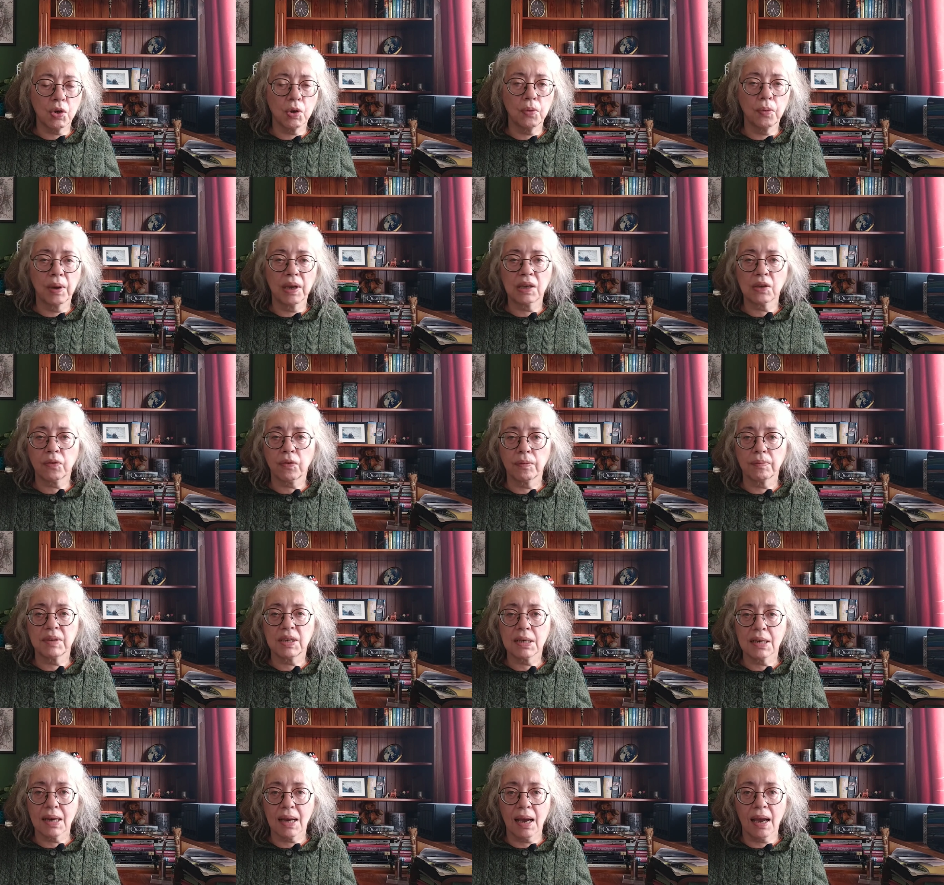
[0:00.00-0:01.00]
2 weeks from
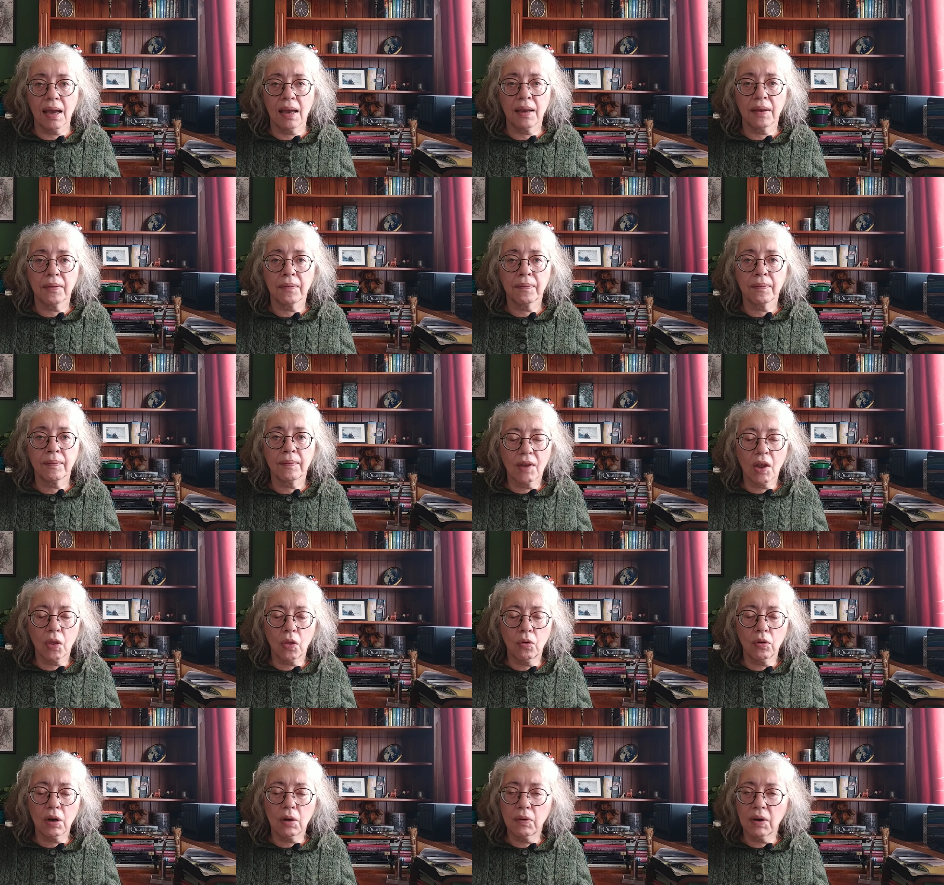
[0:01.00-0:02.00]
today. I
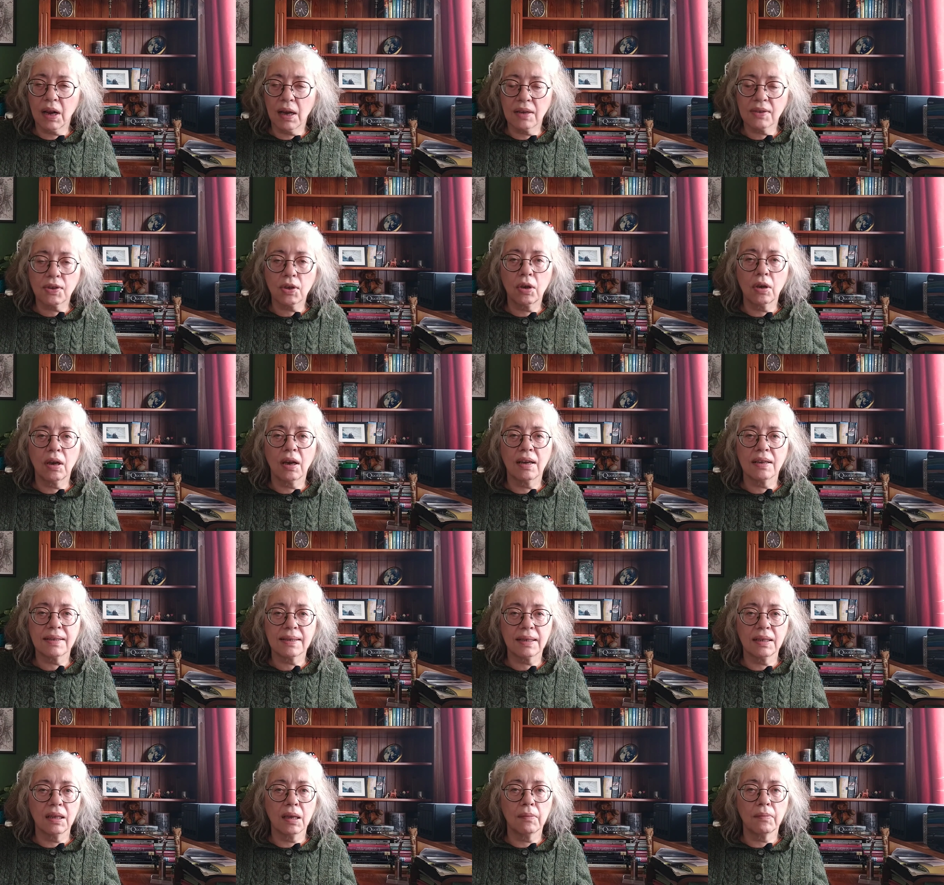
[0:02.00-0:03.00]
thought I would ask you guys
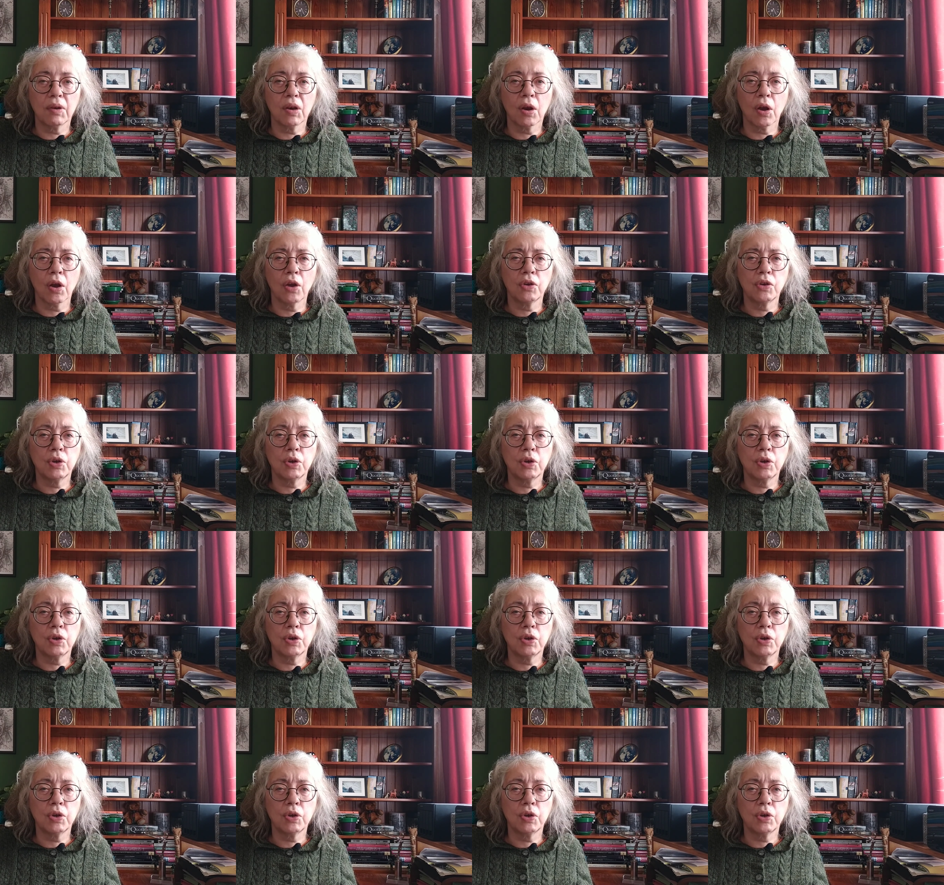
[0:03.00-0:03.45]
to let me know,